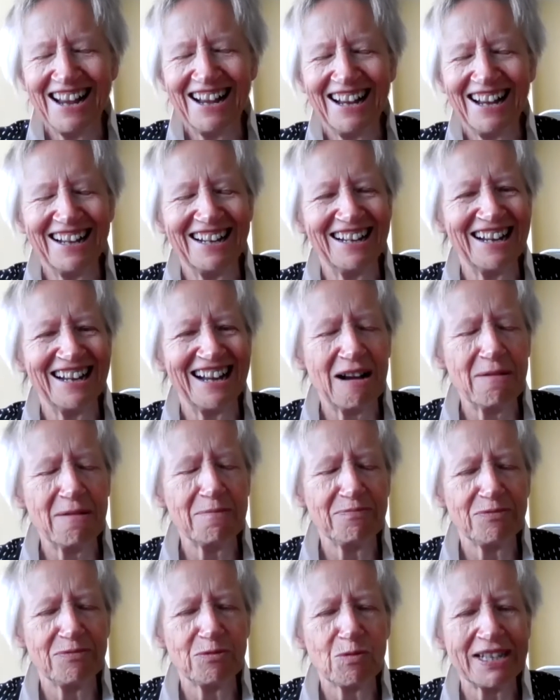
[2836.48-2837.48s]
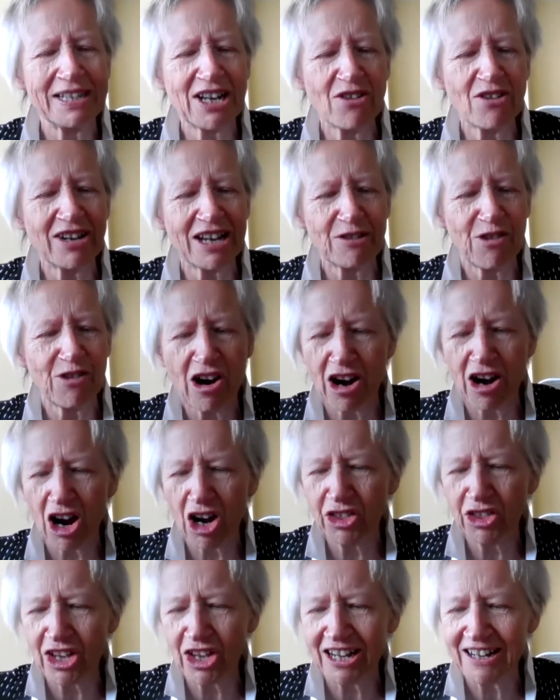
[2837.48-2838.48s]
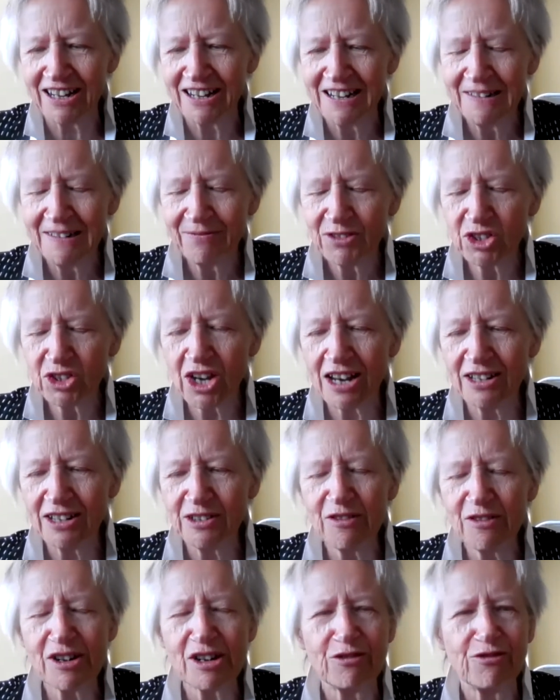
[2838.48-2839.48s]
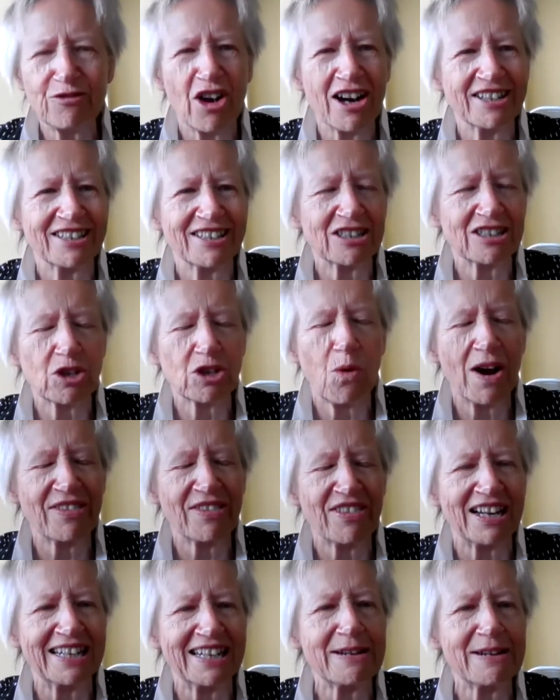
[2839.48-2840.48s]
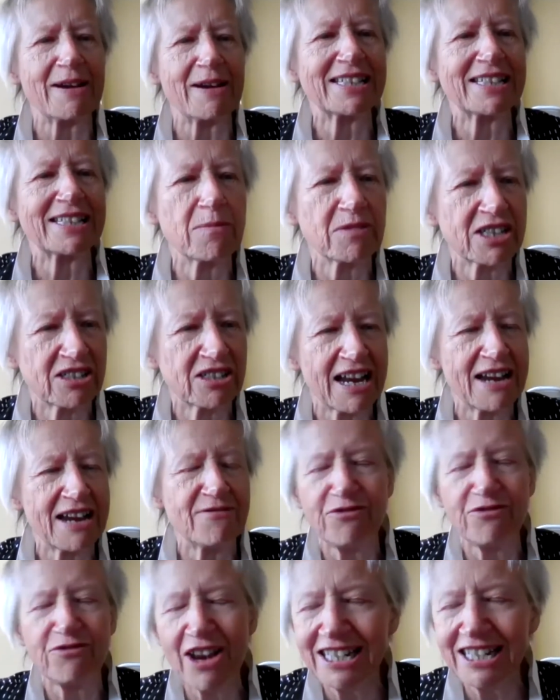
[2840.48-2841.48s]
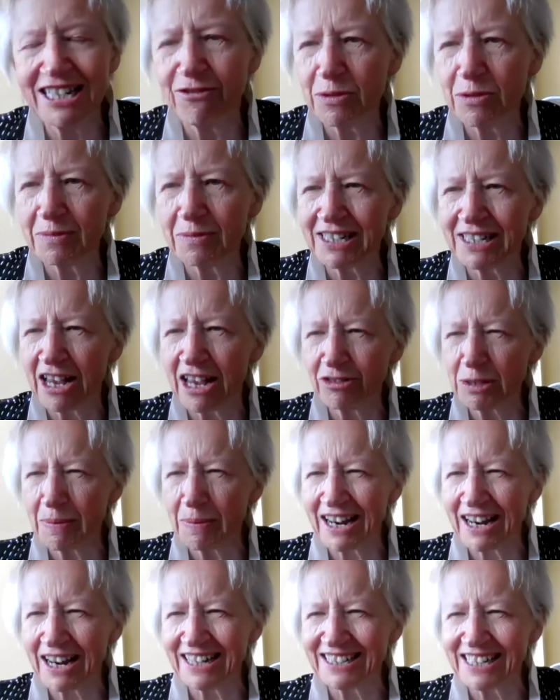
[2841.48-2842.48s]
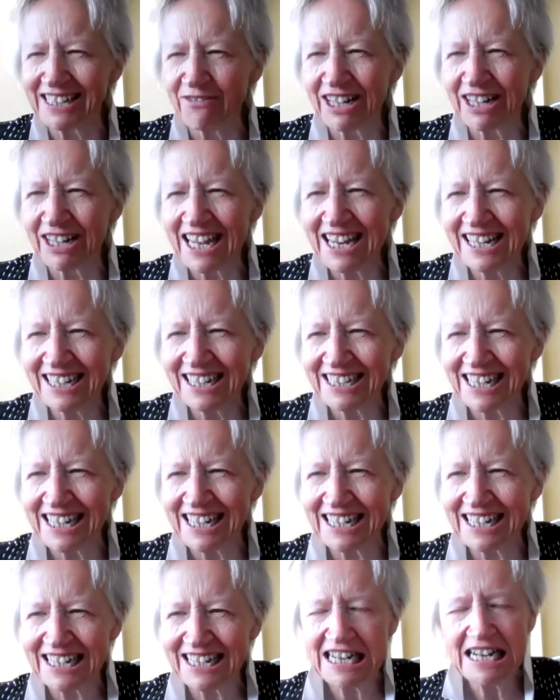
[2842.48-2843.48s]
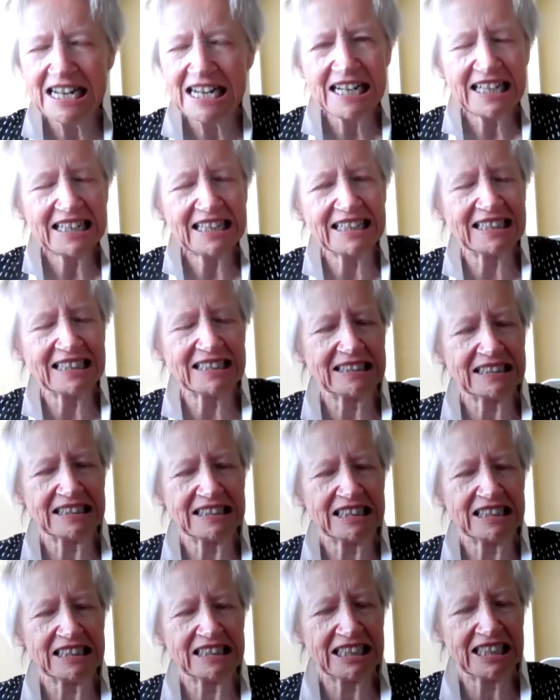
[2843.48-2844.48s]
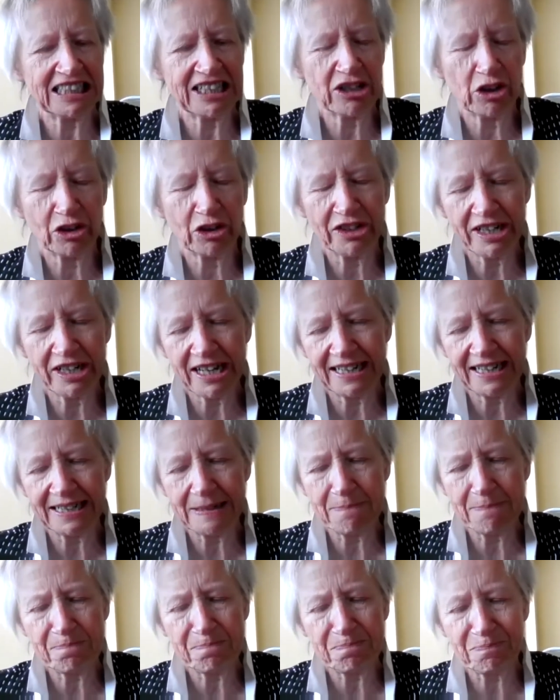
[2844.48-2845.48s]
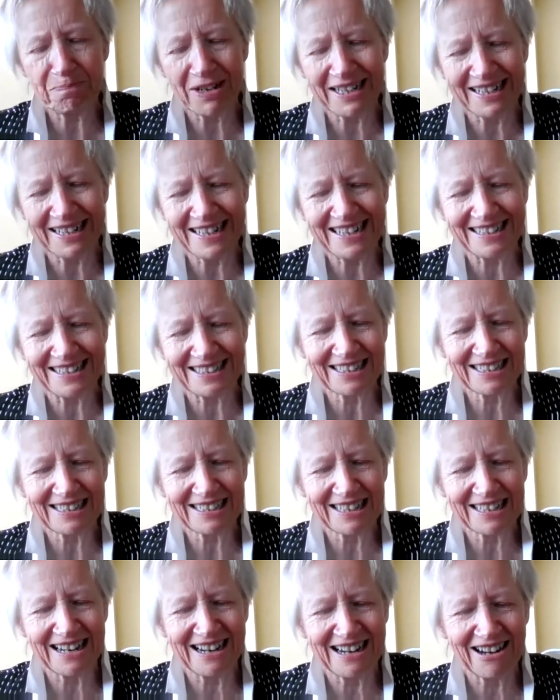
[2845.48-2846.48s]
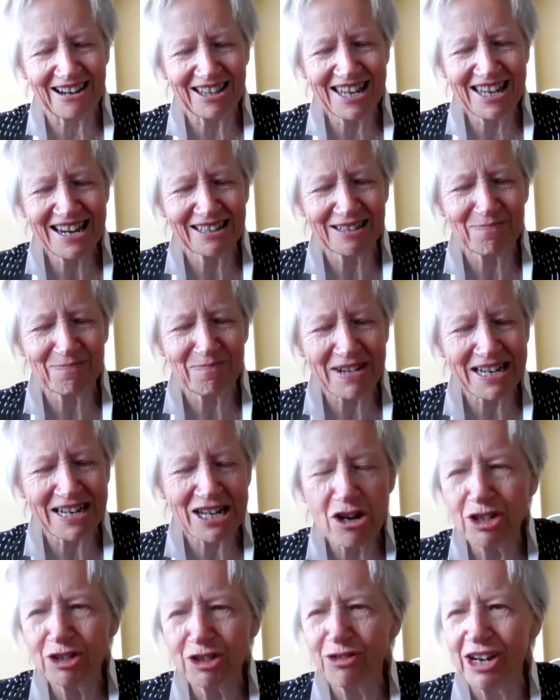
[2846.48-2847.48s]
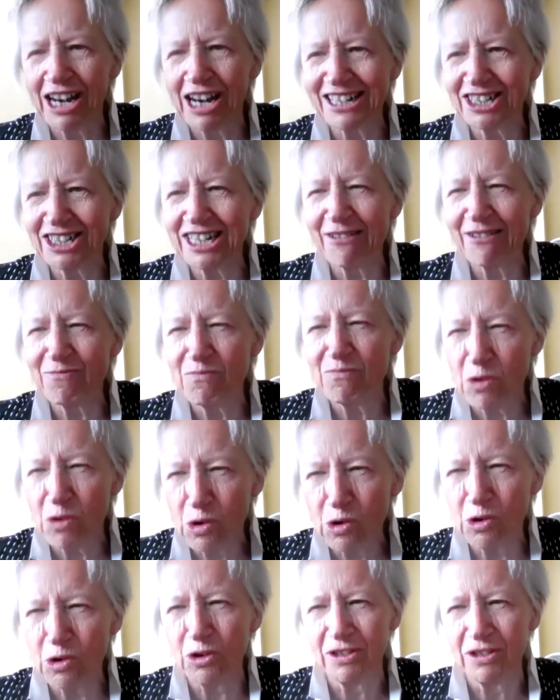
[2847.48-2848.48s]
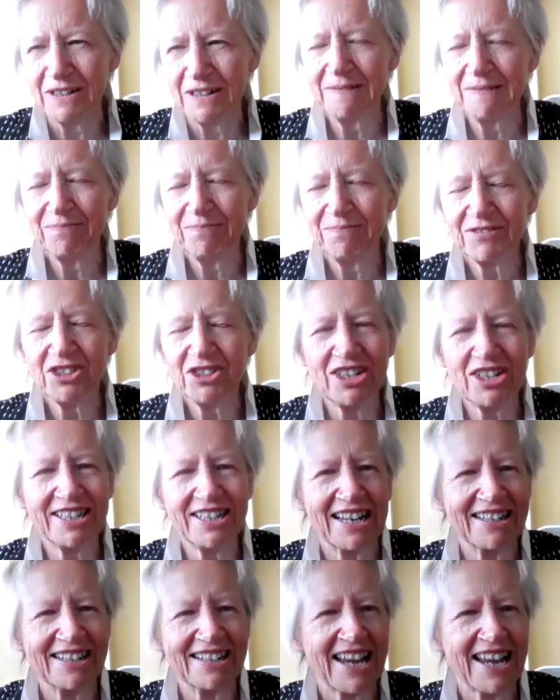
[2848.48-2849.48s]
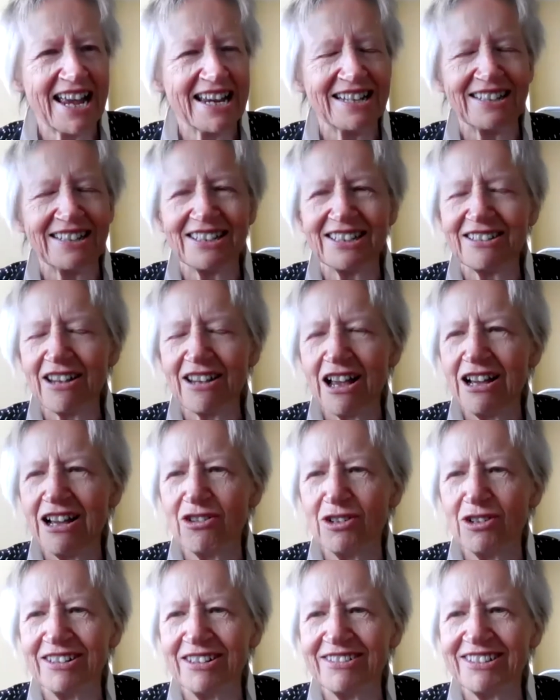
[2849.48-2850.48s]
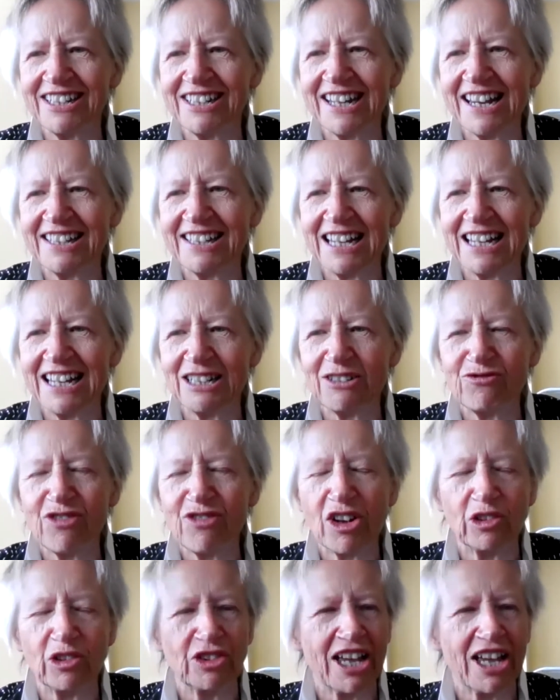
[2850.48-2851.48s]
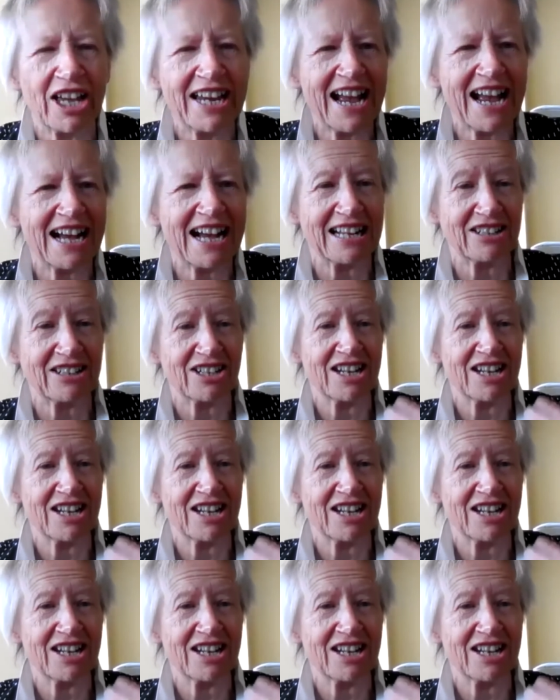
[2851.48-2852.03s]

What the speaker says: And we don't give our other scientific advisors quite that leeway. Some invent it for themselves, a bit like David King did early on. But I think it's be useful actually if more GCSAs and CSAs felt they had,